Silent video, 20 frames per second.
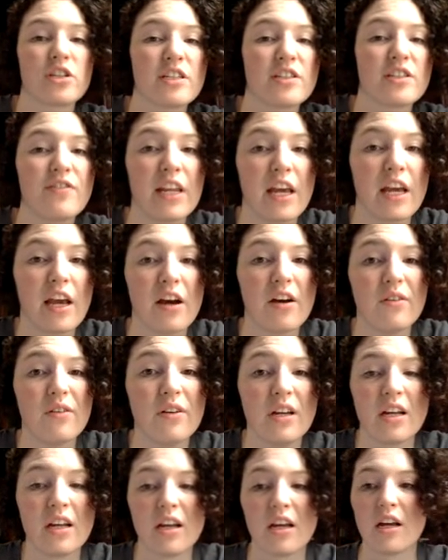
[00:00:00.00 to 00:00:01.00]
video.
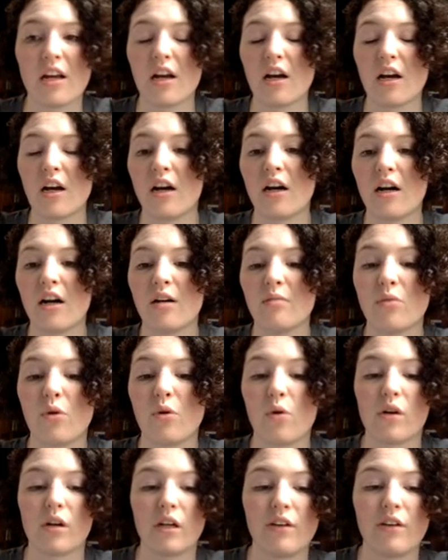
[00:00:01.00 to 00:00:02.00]

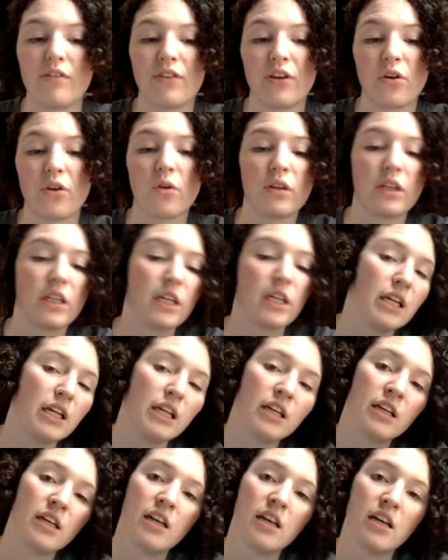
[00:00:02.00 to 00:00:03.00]
Or if you're
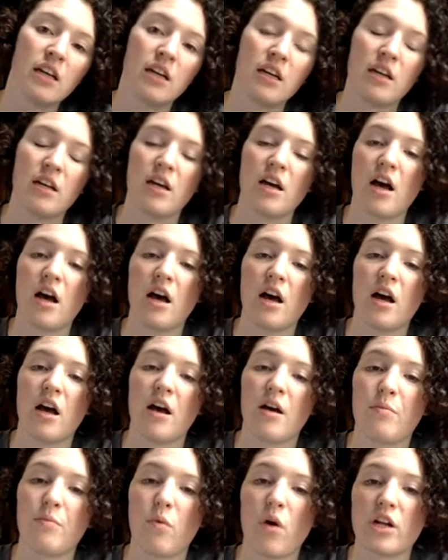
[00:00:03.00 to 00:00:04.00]
only
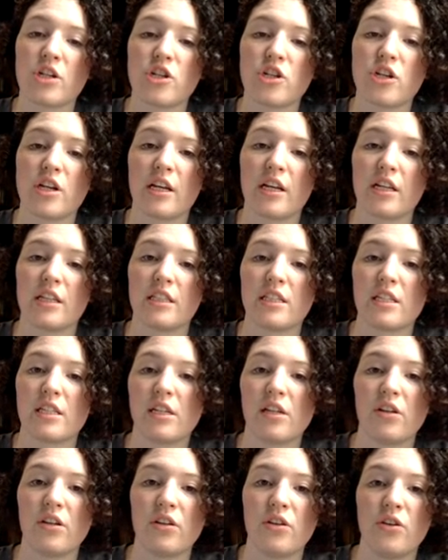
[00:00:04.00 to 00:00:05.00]
watching
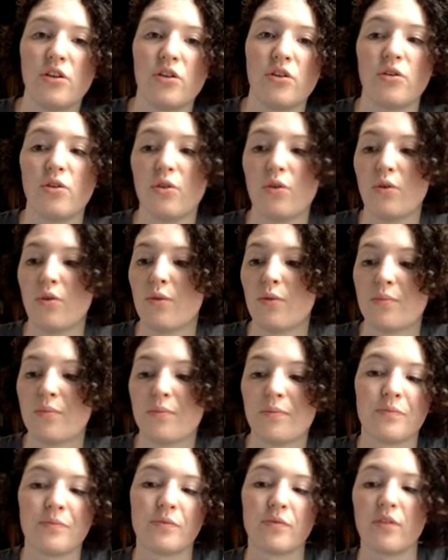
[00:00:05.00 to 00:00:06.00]
until you
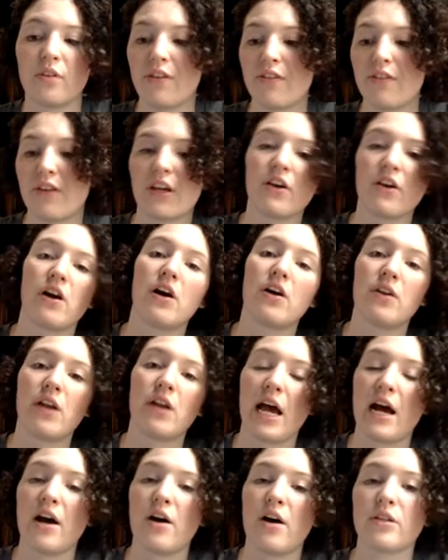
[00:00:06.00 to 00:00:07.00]
figure out
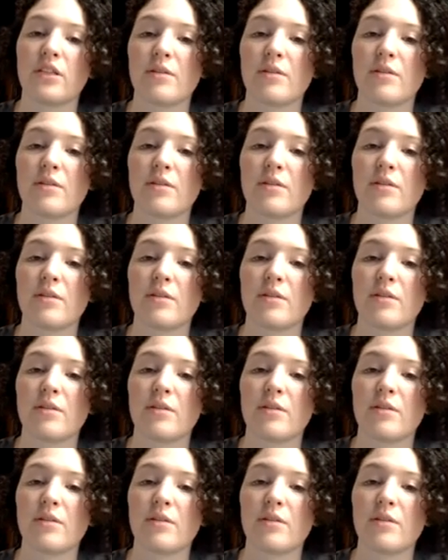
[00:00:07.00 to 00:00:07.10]
how to